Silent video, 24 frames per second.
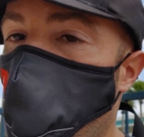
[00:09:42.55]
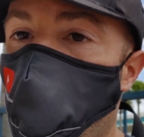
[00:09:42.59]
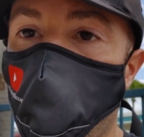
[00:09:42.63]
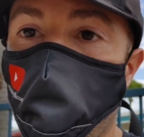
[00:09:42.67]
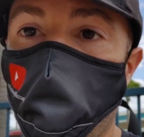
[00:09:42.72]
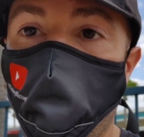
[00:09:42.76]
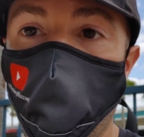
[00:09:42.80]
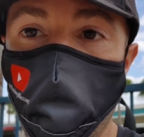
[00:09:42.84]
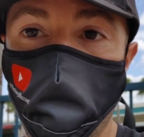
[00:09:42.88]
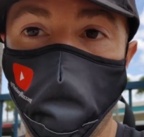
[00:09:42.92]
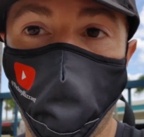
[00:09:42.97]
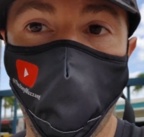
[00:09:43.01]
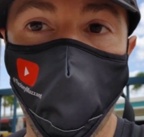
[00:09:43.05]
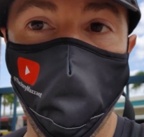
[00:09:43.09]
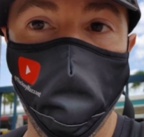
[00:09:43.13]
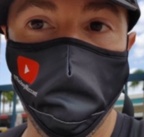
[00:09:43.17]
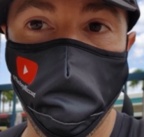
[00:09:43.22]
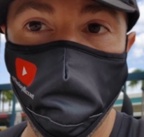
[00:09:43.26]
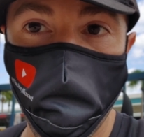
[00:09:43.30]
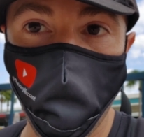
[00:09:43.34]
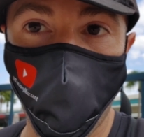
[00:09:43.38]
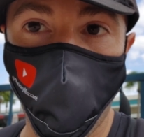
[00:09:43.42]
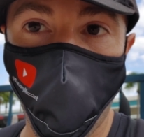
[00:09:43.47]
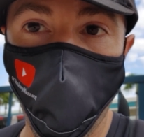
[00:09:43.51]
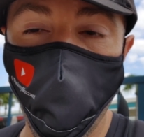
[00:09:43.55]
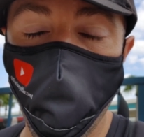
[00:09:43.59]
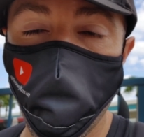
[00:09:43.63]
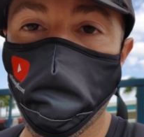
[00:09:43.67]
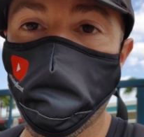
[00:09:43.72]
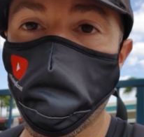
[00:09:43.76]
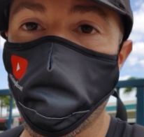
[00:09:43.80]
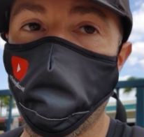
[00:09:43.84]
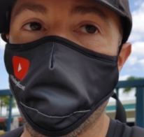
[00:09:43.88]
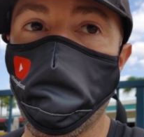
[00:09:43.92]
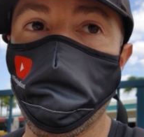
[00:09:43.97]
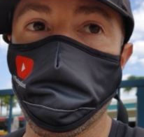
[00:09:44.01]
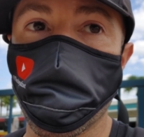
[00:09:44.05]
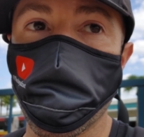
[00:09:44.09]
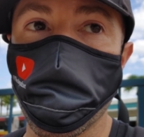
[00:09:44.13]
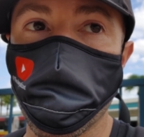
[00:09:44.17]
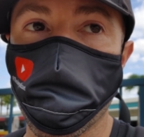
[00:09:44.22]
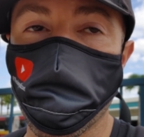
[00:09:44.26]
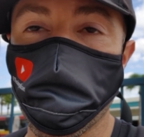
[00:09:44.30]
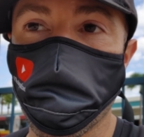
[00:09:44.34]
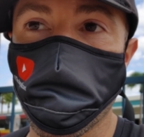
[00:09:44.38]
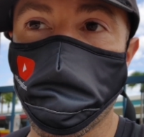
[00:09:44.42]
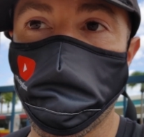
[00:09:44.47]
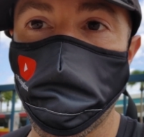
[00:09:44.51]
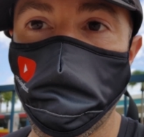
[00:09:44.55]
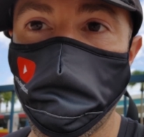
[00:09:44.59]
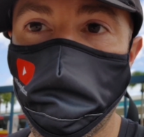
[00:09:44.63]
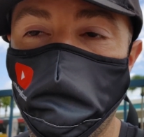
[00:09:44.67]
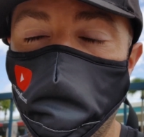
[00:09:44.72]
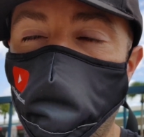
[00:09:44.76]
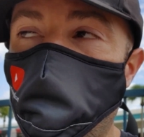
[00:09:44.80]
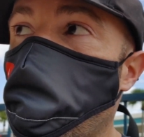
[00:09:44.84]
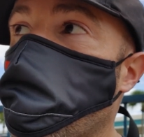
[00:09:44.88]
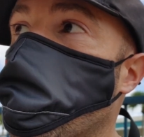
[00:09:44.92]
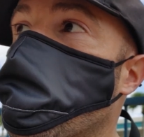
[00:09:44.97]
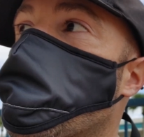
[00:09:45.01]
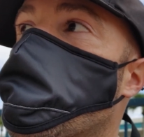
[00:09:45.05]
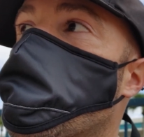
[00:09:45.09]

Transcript: By the way, the walk, as you can see, came